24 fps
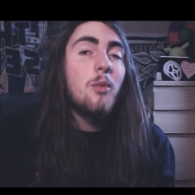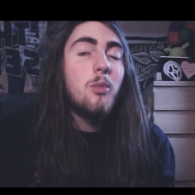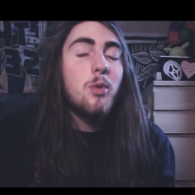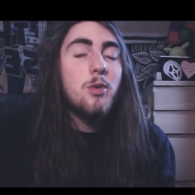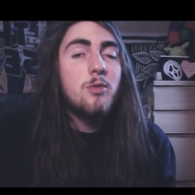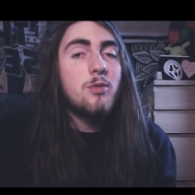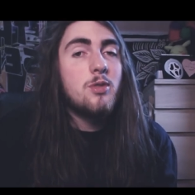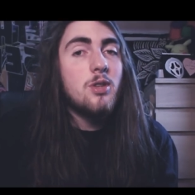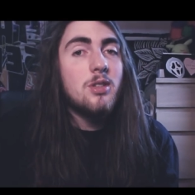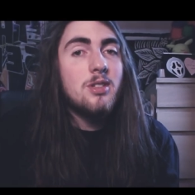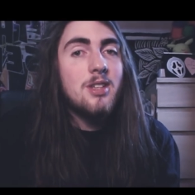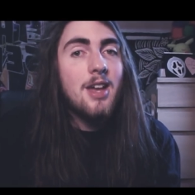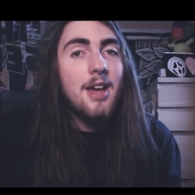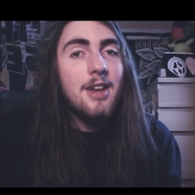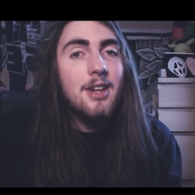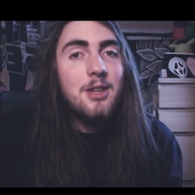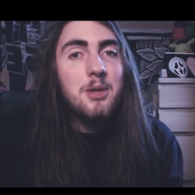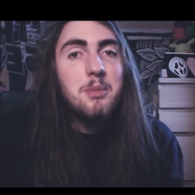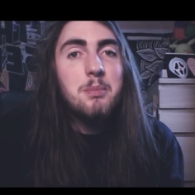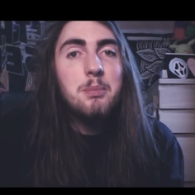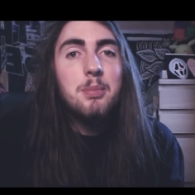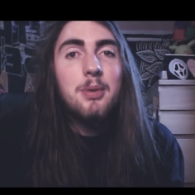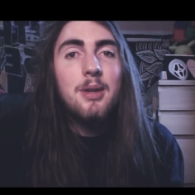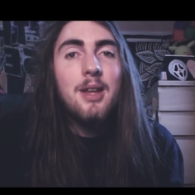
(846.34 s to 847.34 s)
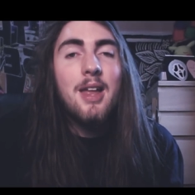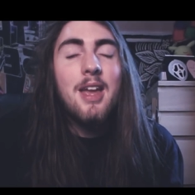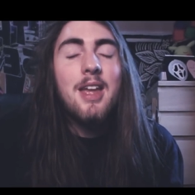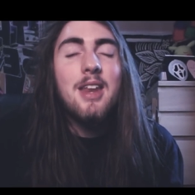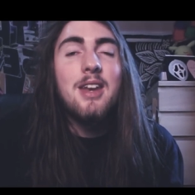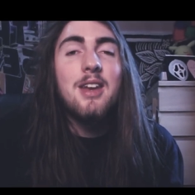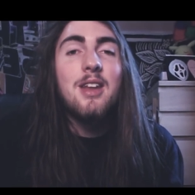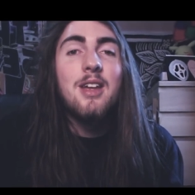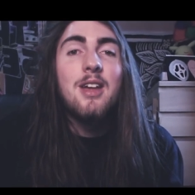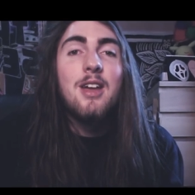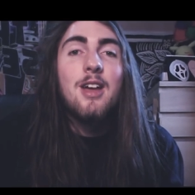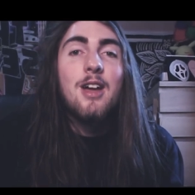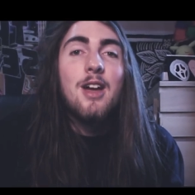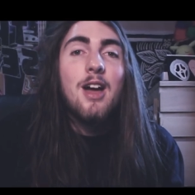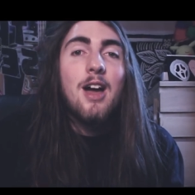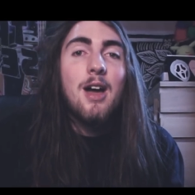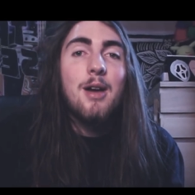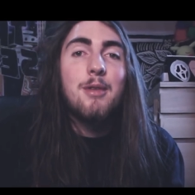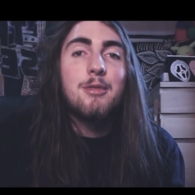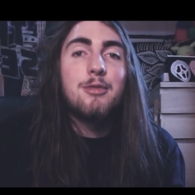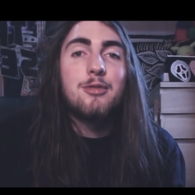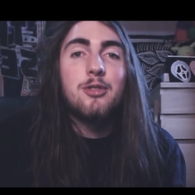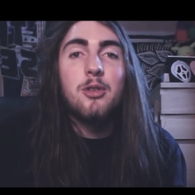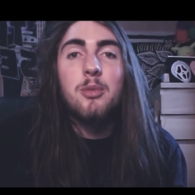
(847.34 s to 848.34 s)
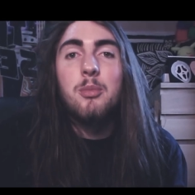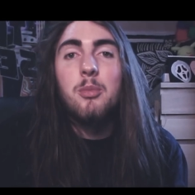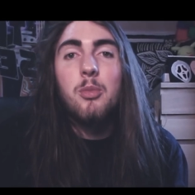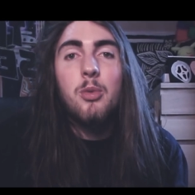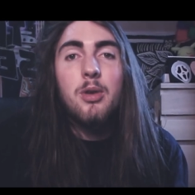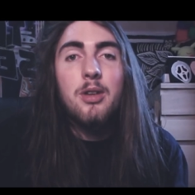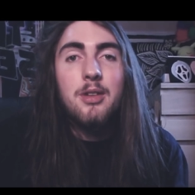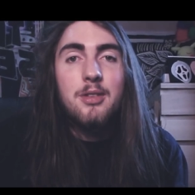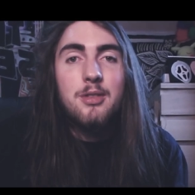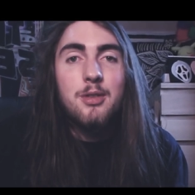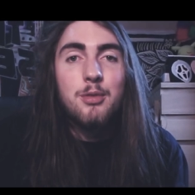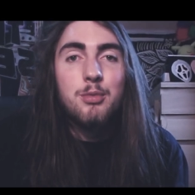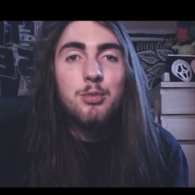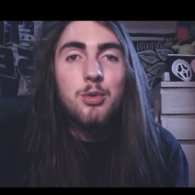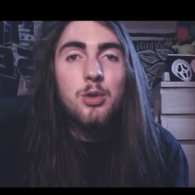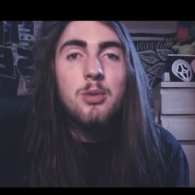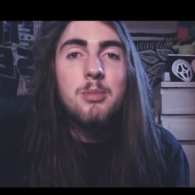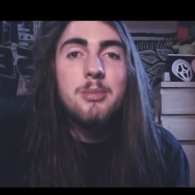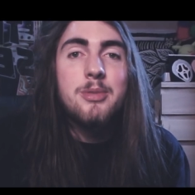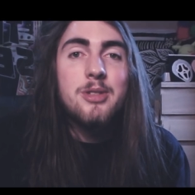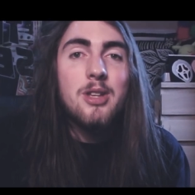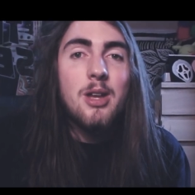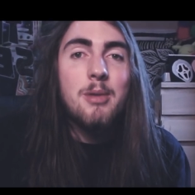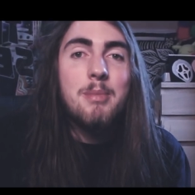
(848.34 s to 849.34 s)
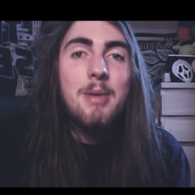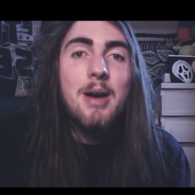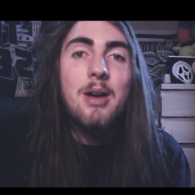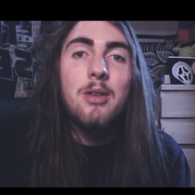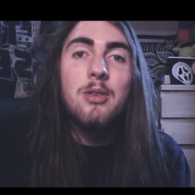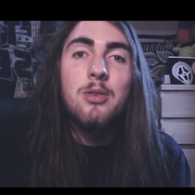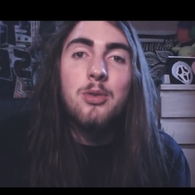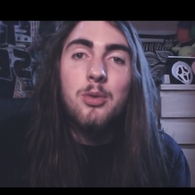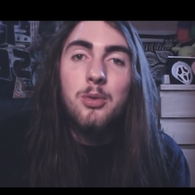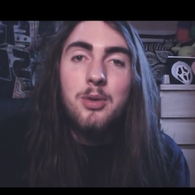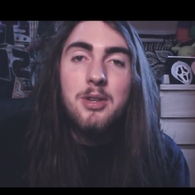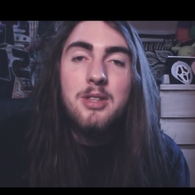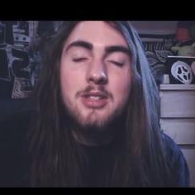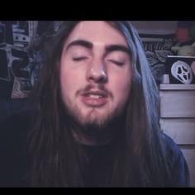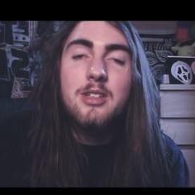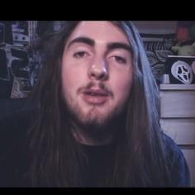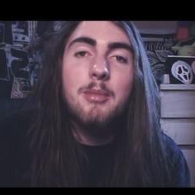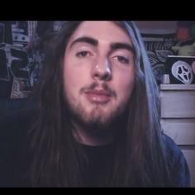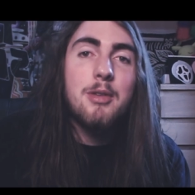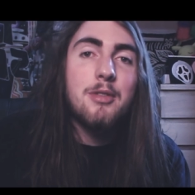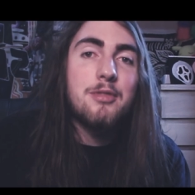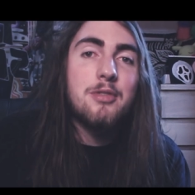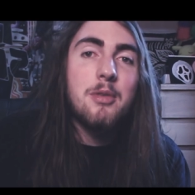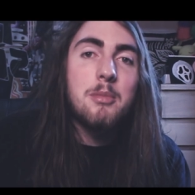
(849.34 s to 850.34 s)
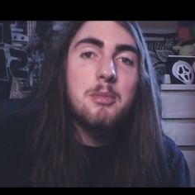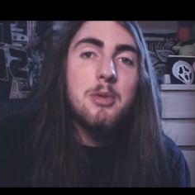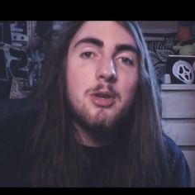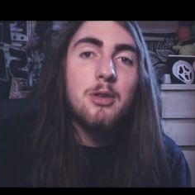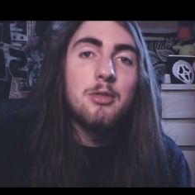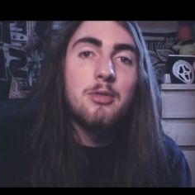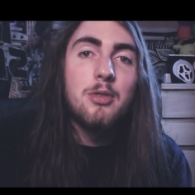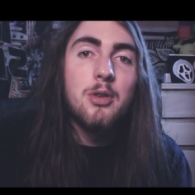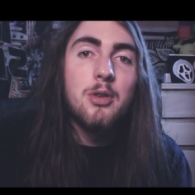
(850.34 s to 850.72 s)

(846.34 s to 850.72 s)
we've just had a complaint from one of the rooms about noise coming from your